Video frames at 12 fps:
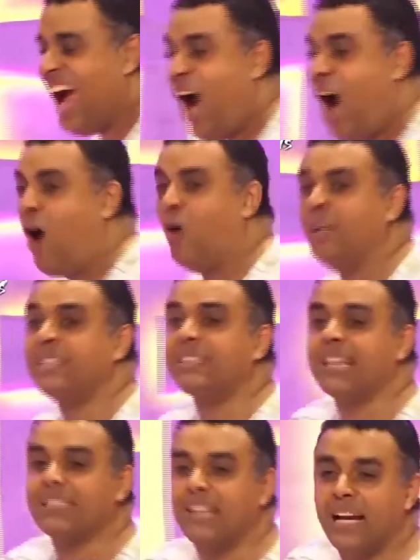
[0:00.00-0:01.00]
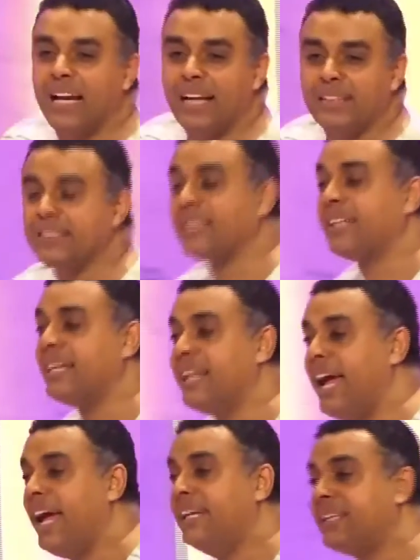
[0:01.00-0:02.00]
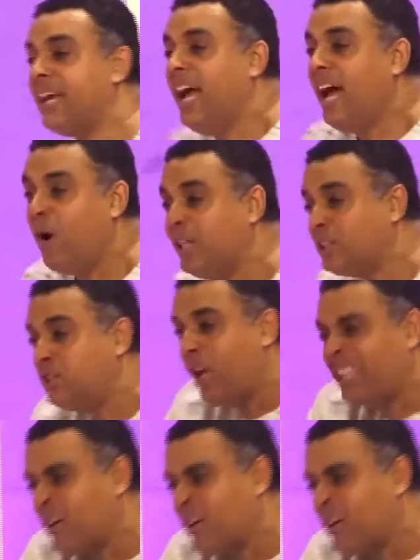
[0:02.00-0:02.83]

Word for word: oh, it's Saturday, it's Saturday, it's, a, oh, it's not the